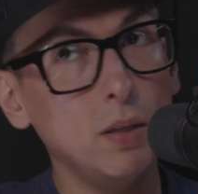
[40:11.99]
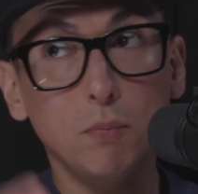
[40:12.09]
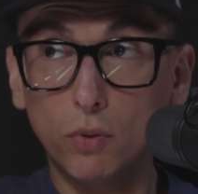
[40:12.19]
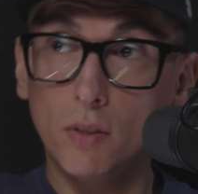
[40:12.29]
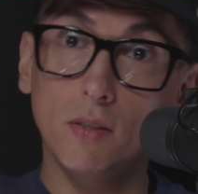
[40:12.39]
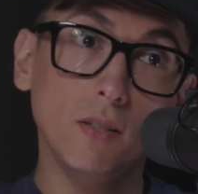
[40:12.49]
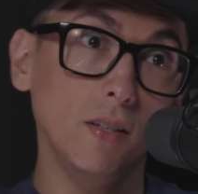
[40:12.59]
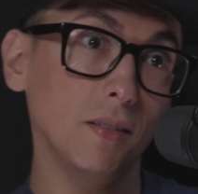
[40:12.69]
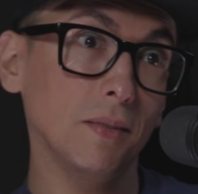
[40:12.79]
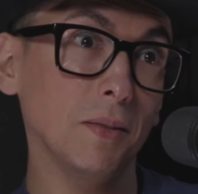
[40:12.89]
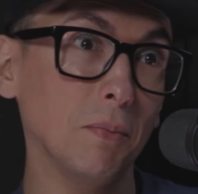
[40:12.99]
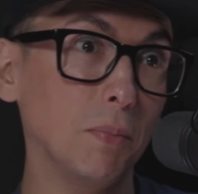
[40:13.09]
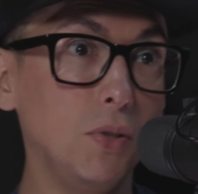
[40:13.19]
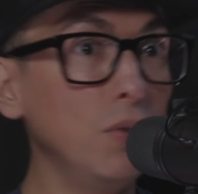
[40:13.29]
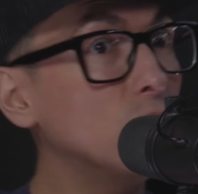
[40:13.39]
People can see it,
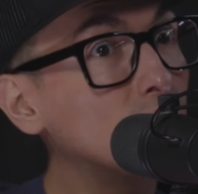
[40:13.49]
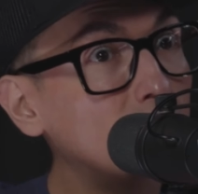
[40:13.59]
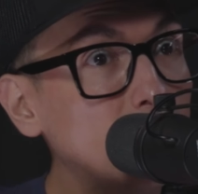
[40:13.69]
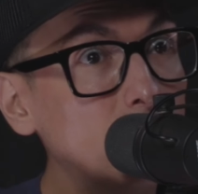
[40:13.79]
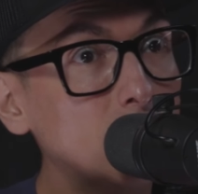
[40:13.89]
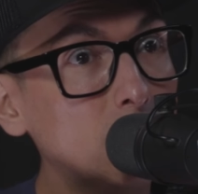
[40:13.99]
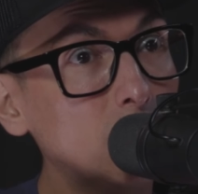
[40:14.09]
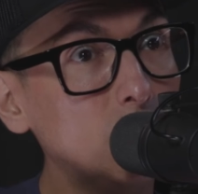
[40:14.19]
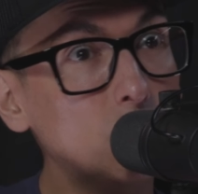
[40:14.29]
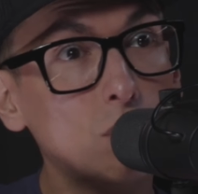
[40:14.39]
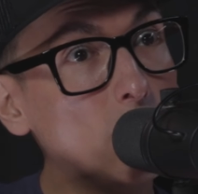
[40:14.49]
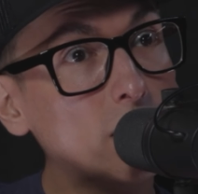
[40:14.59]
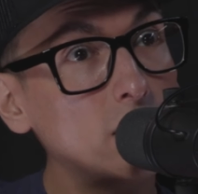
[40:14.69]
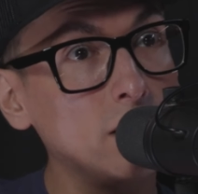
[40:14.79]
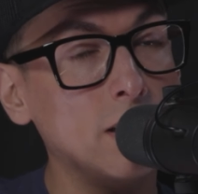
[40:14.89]
but you don't see it. You don't
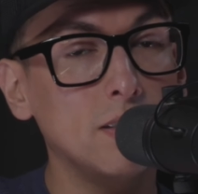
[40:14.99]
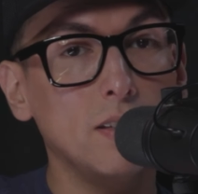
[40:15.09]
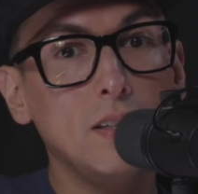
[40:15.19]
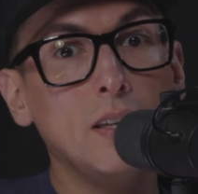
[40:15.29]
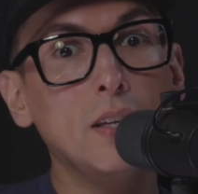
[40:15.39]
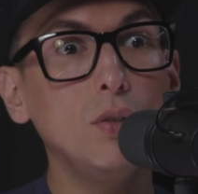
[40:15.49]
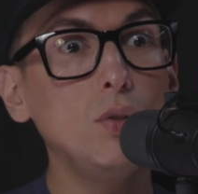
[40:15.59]
recognize it.